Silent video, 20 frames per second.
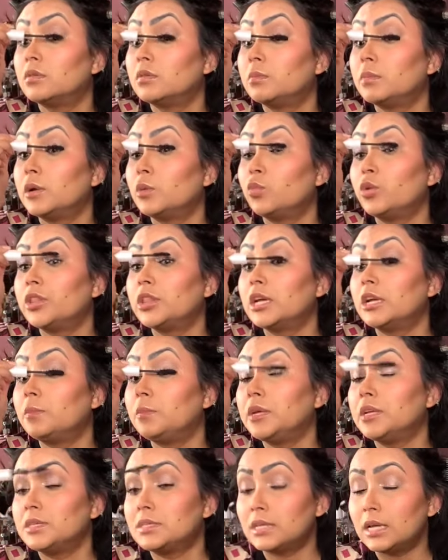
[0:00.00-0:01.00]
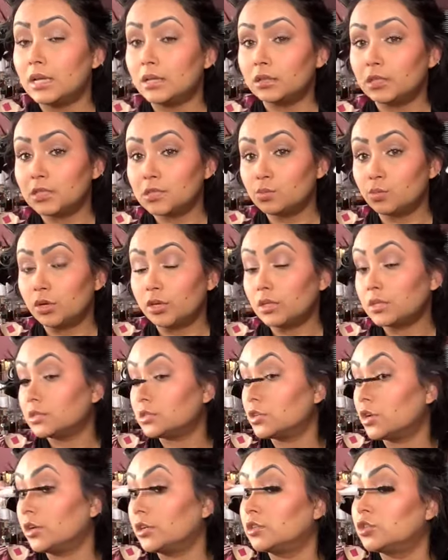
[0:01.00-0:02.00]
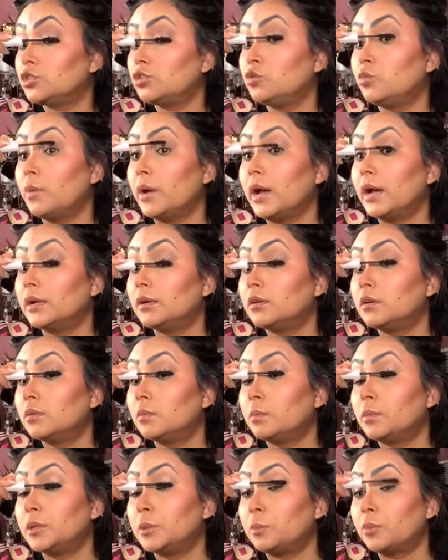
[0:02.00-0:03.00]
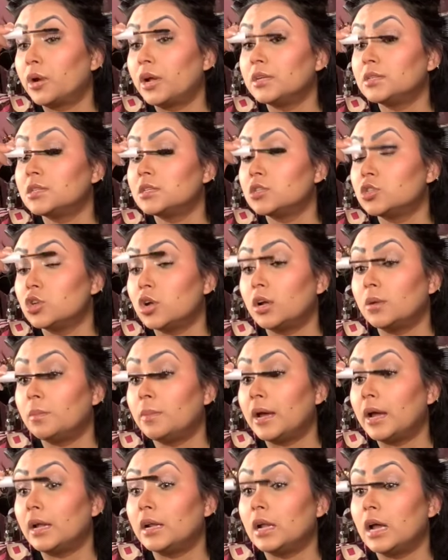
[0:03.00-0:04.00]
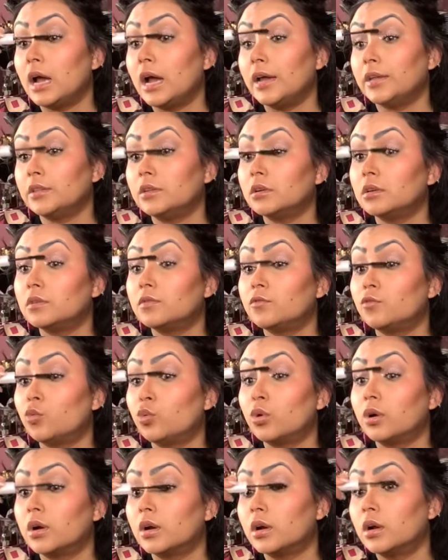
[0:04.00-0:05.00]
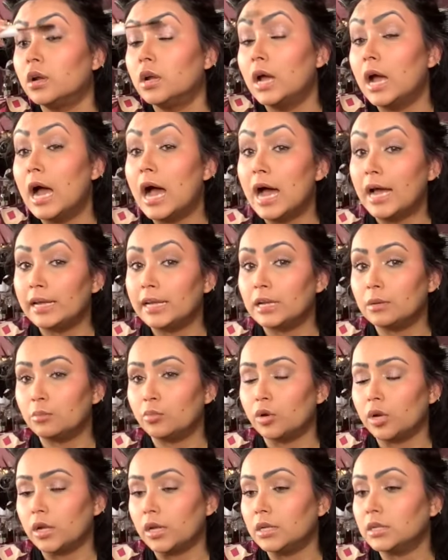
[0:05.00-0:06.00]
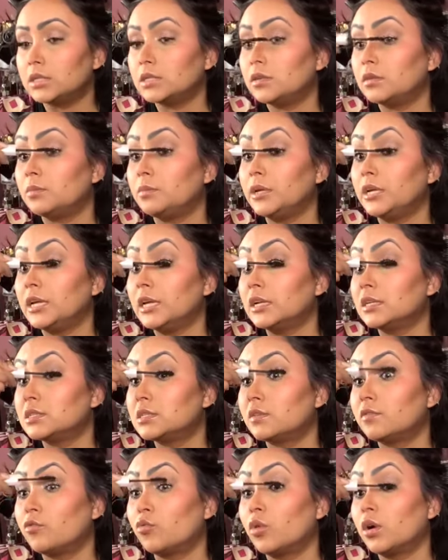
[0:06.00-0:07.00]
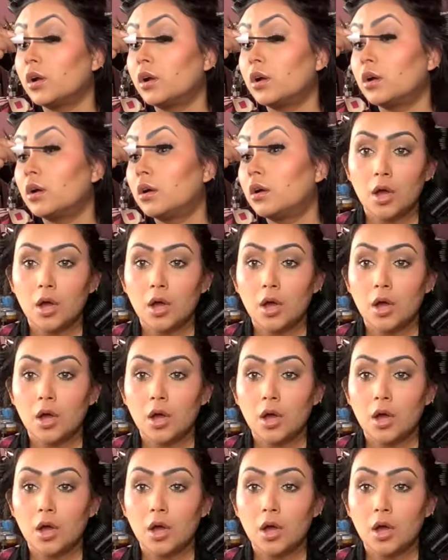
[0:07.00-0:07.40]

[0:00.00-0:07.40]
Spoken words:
But with that being said, this one is not too bad, but the price is not bad either for high-end brand being in Sephora.